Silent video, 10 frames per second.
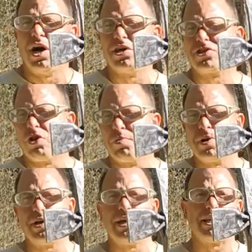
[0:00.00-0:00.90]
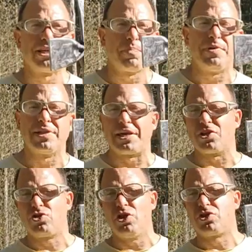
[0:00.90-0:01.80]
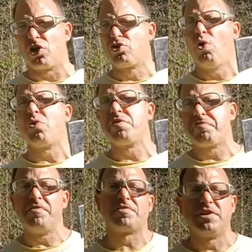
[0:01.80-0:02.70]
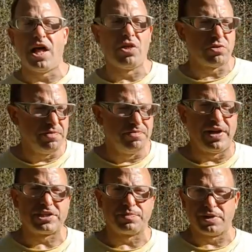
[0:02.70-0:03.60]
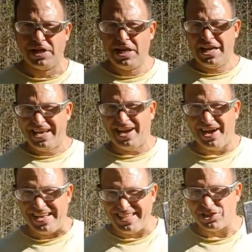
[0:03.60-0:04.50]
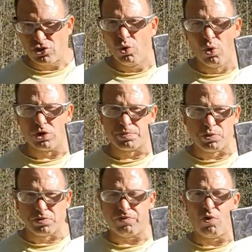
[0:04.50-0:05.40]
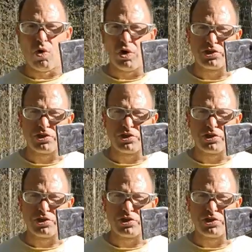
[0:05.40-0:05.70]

So it ended up being like a $250 investment in tools between the forge